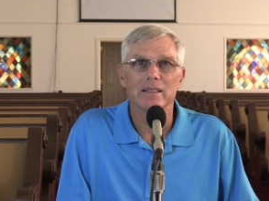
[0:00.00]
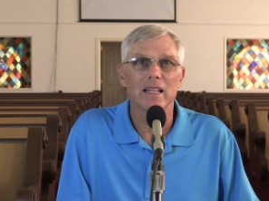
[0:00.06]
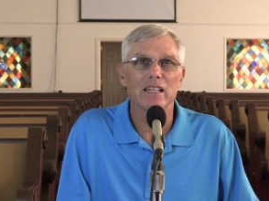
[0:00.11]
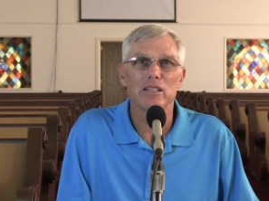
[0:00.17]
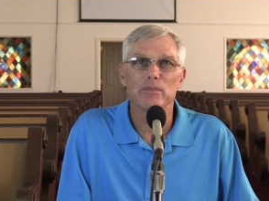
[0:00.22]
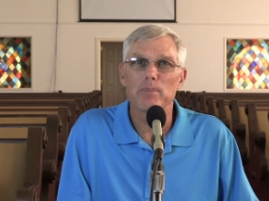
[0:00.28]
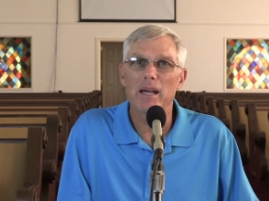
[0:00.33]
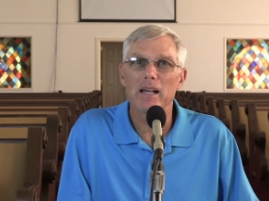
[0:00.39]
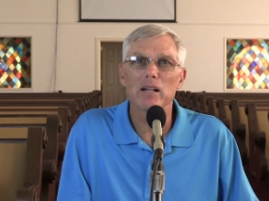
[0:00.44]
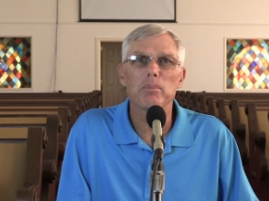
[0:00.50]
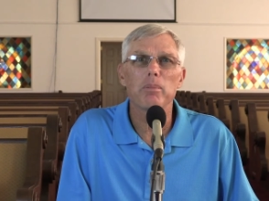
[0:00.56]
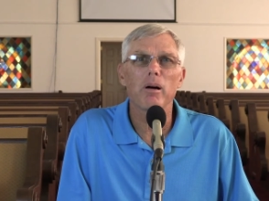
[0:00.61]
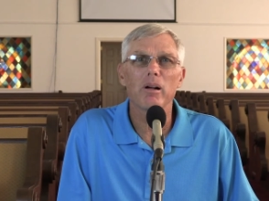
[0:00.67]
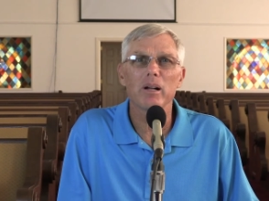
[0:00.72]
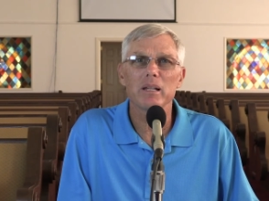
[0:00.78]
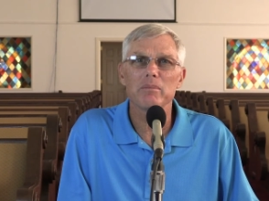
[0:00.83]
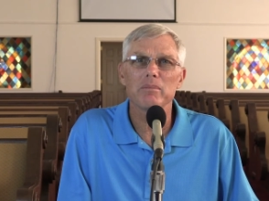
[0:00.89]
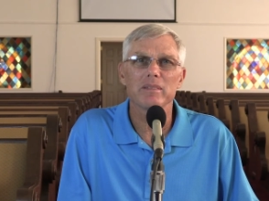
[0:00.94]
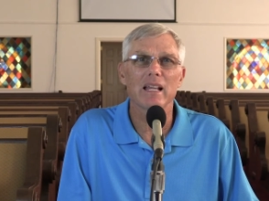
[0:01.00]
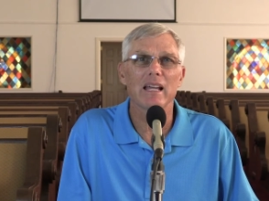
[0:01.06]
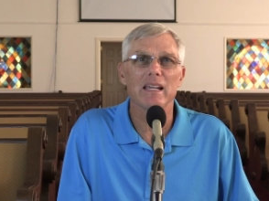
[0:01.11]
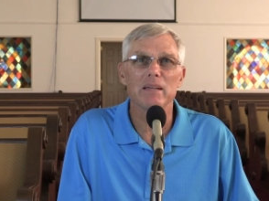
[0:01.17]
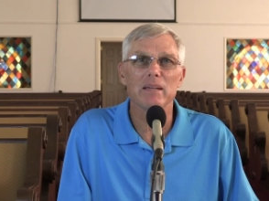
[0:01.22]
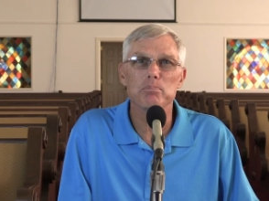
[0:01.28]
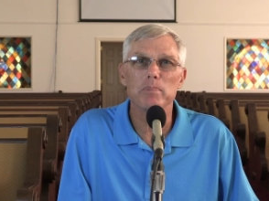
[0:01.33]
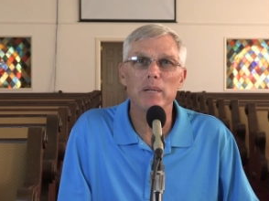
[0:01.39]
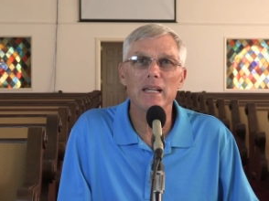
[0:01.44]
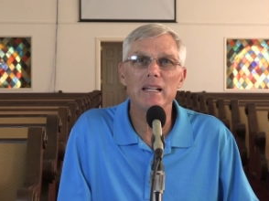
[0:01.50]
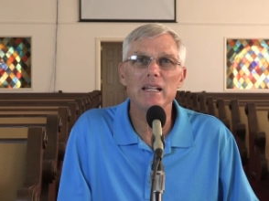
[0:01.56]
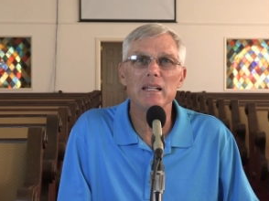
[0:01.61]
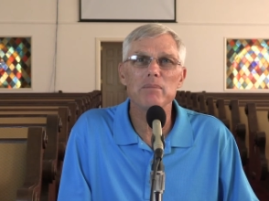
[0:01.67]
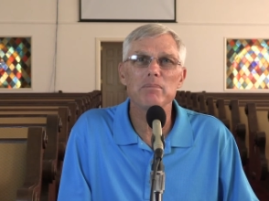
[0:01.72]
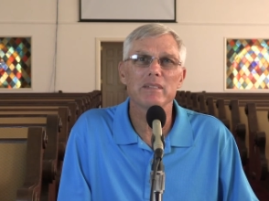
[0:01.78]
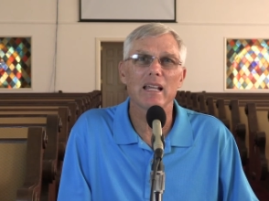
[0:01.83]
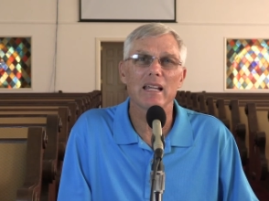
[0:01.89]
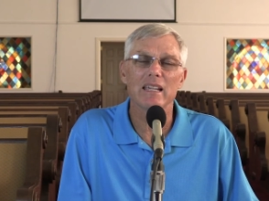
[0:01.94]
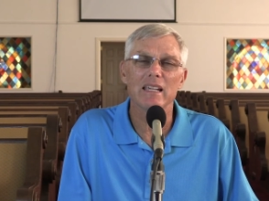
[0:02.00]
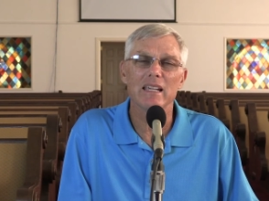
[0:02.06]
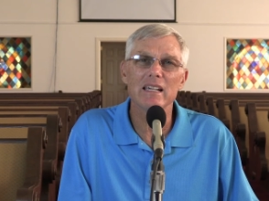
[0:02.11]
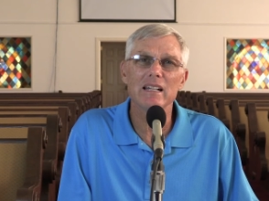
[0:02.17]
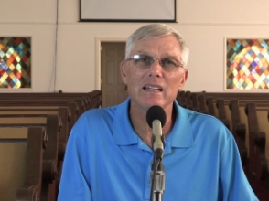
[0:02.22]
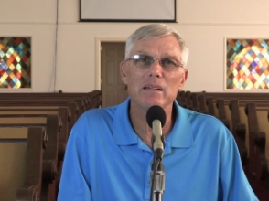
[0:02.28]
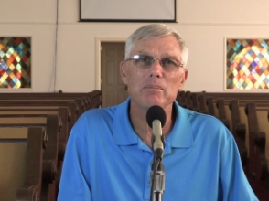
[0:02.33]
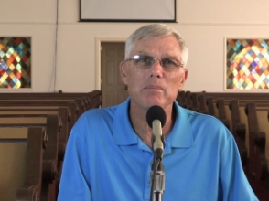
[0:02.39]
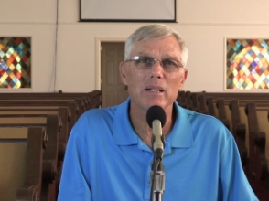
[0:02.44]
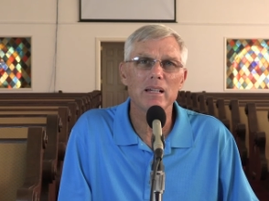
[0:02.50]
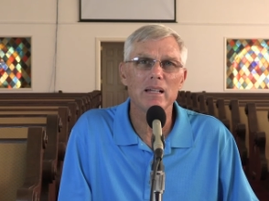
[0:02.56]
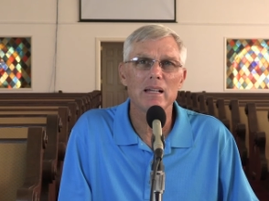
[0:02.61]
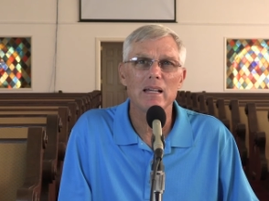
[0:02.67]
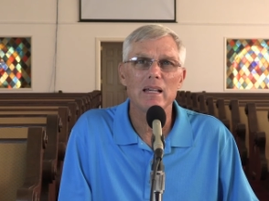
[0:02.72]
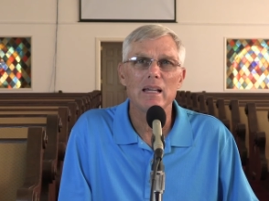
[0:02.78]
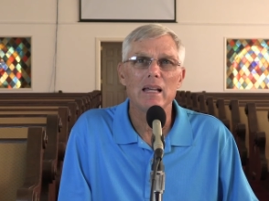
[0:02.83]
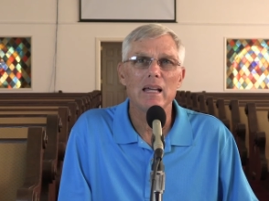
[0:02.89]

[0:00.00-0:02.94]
They spat upon him. They beat him. They hit him.